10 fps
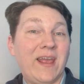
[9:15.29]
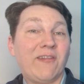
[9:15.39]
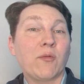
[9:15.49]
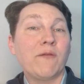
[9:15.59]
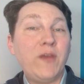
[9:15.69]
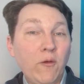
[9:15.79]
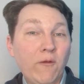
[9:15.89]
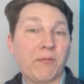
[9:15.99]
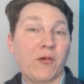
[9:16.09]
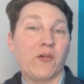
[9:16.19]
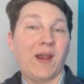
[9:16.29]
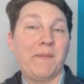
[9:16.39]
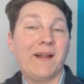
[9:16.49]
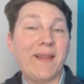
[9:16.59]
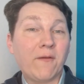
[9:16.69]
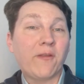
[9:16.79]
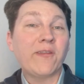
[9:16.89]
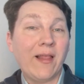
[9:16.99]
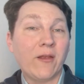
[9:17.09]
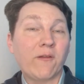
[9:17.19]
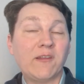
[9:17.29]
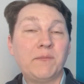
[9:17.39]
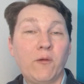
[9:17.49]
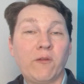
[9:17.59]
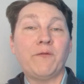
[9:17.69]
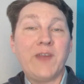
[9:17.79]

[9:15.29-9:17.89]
it's a reviews program that allows sellers to boost